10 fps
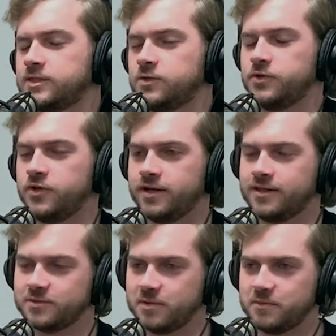So when you
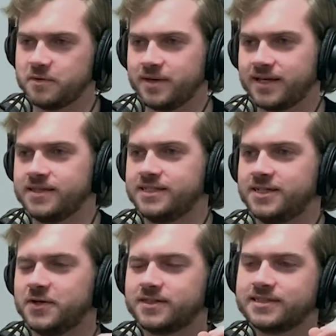hear those people making the
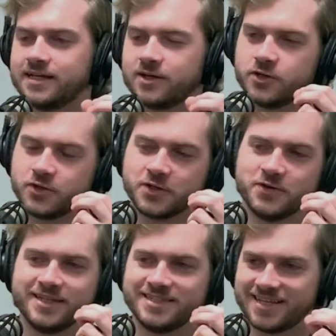jokes like, "Oh, you
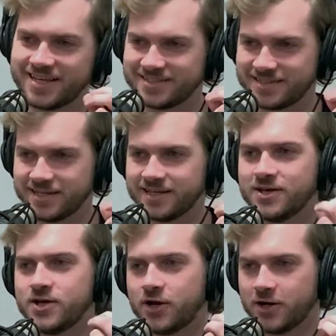can really taste the
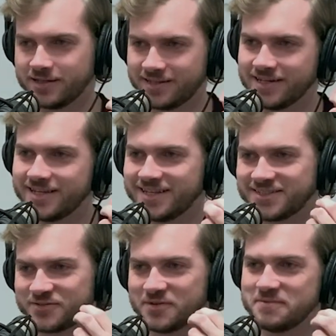
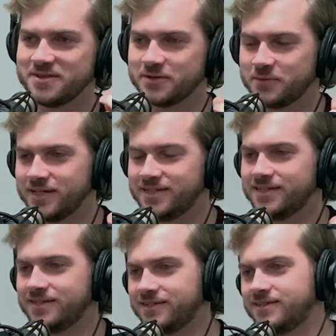earthiness from the
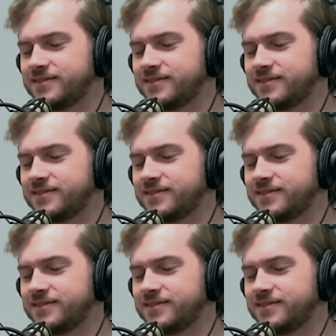region."